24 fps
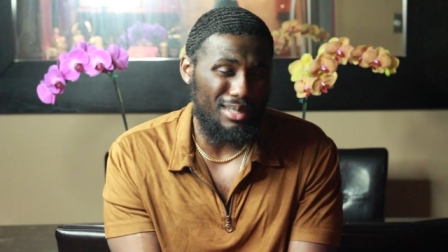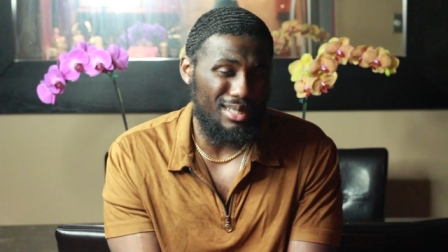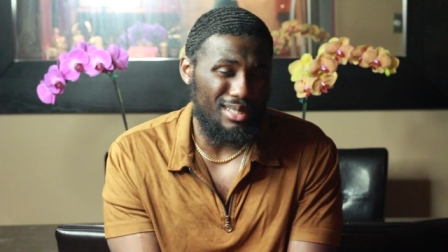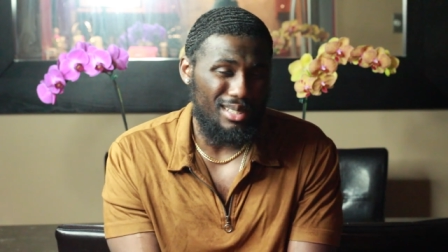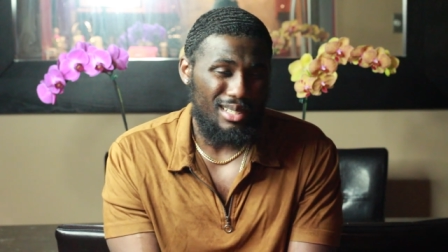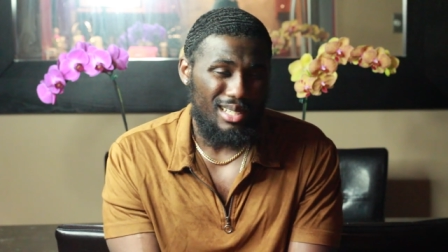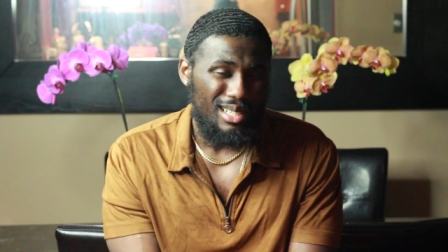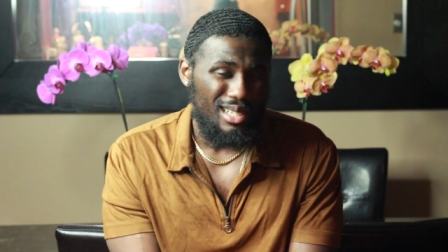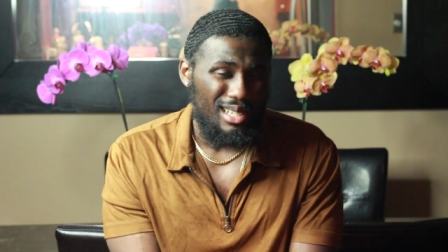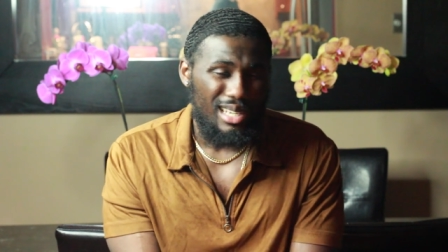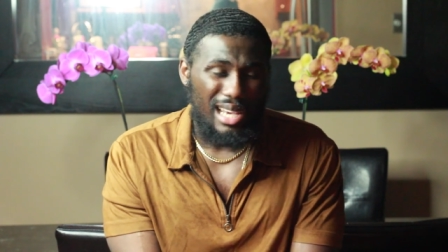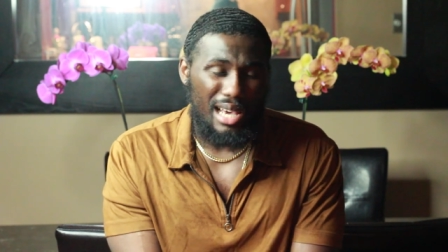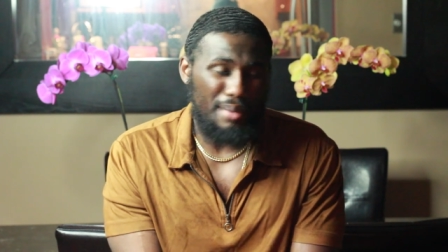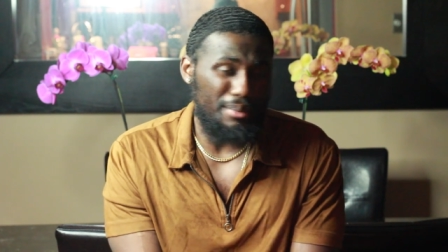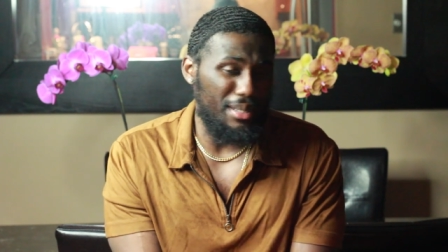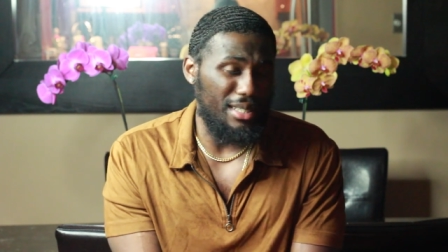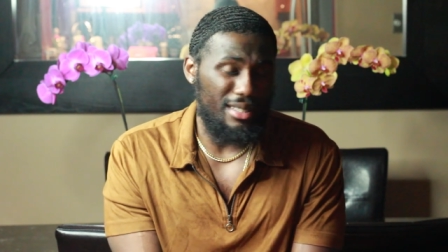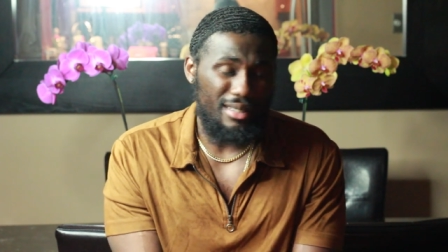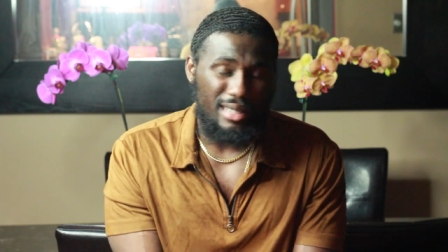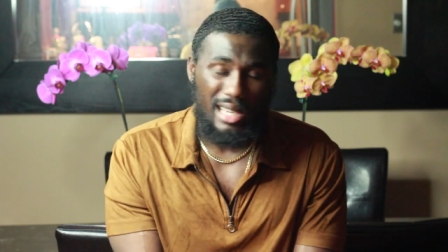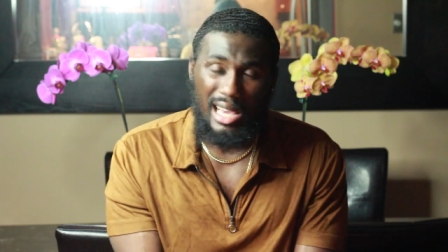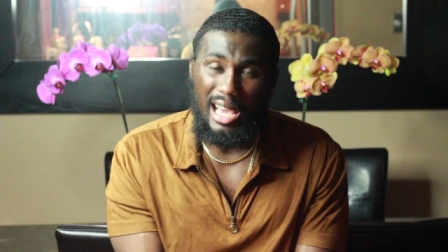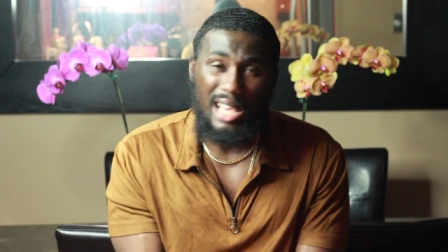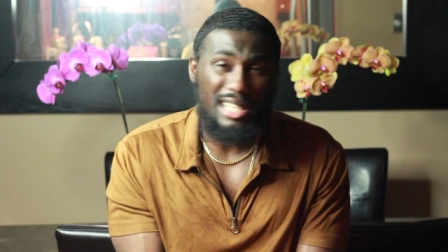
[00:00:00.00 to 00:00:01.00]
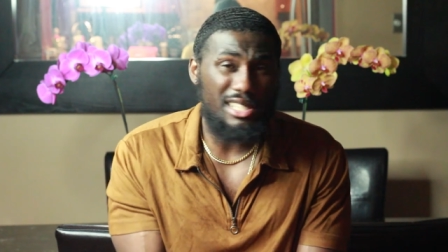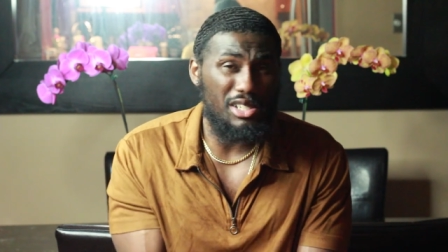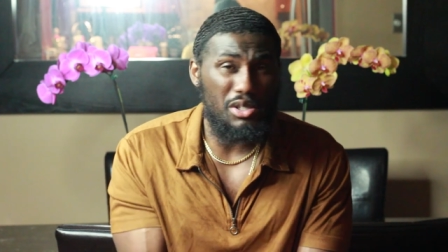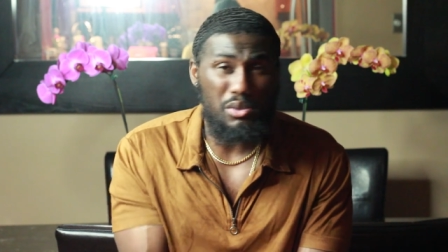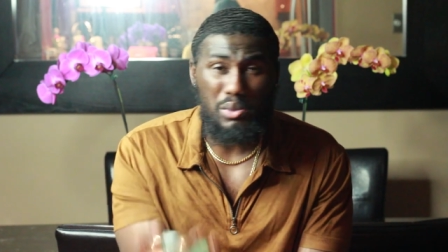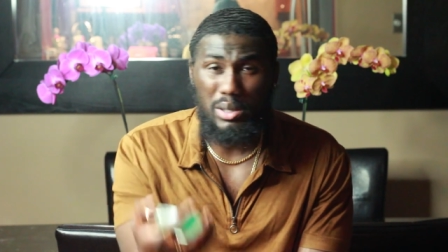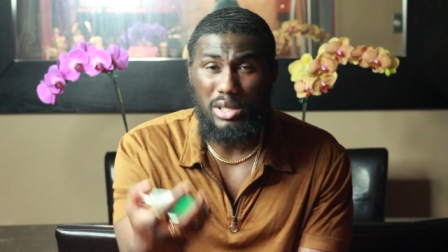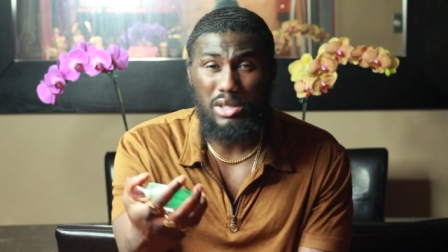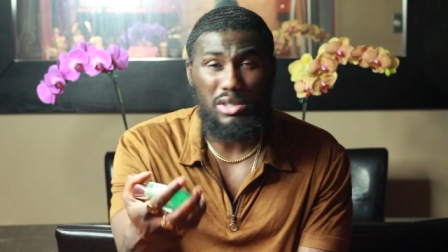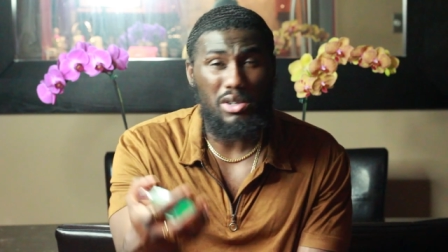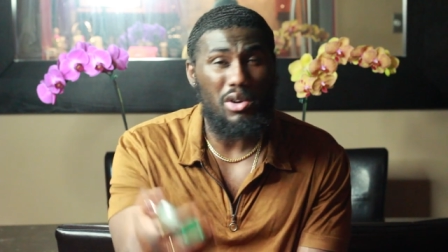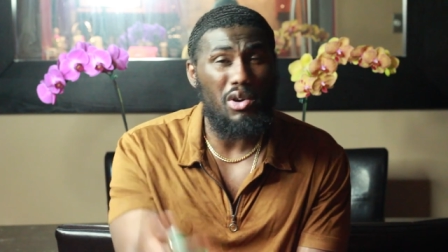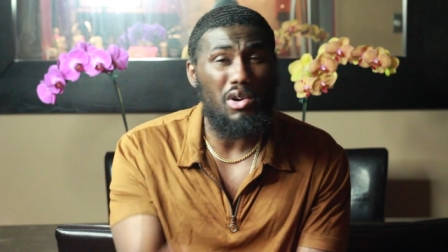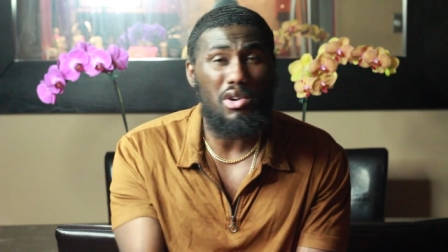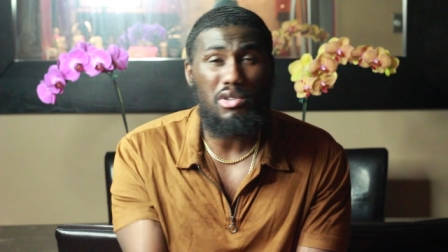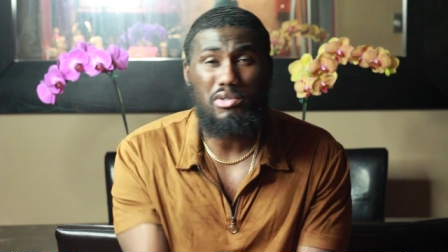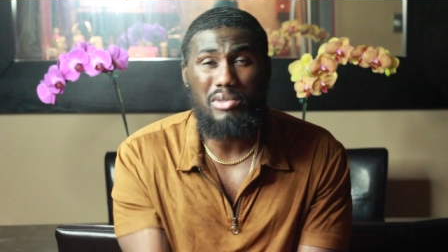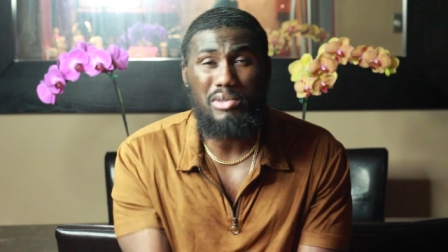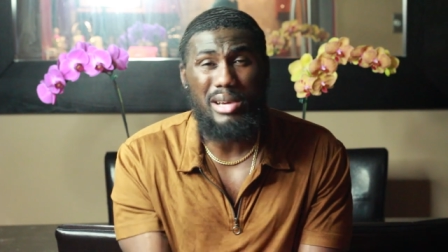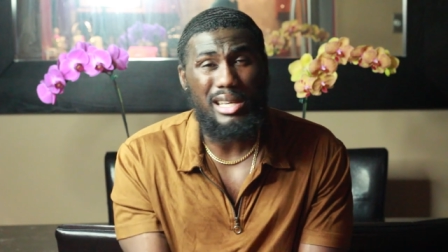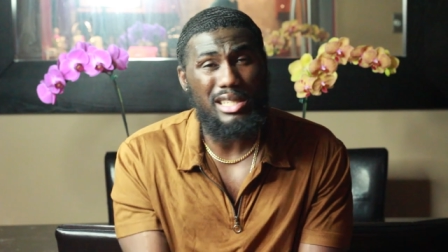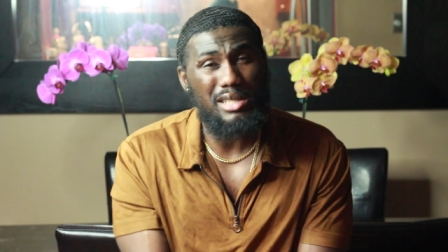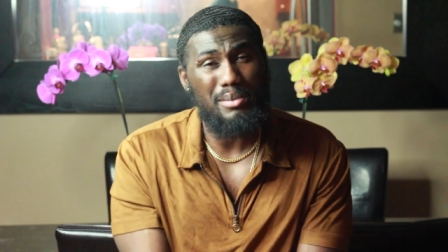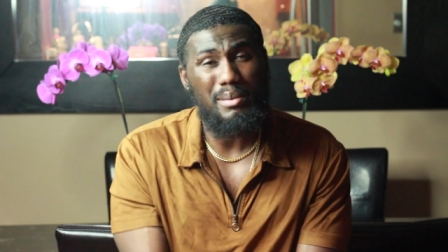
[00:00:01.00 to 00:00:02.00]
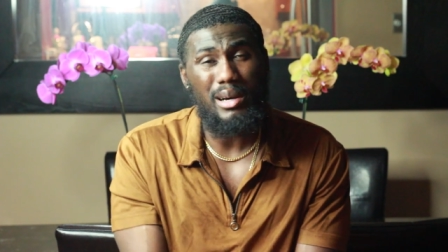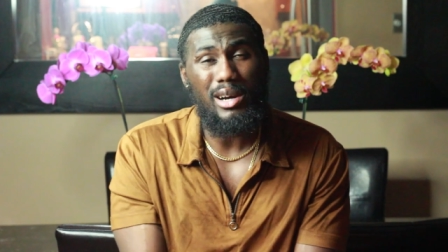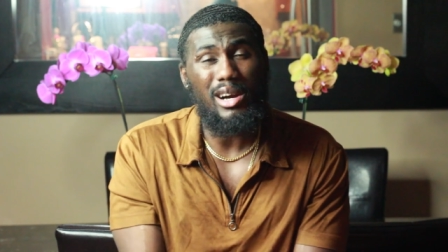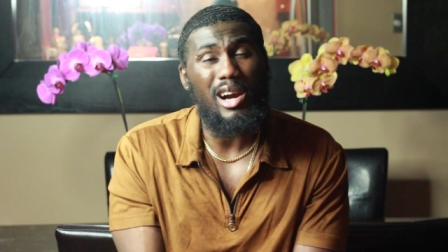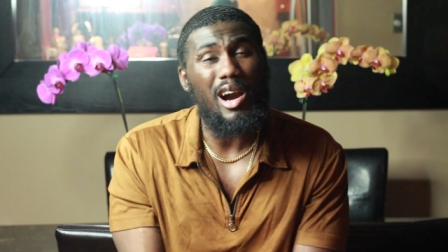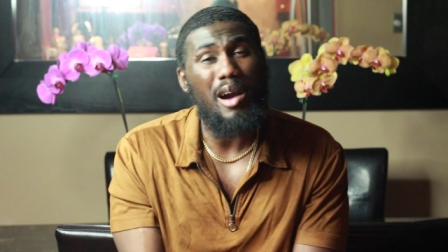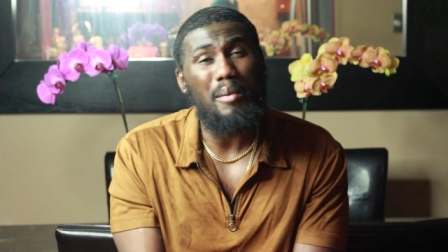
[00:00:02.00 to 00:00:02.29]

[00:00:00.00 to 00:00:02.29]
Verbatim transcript: But I mean, I just went on a whole rant about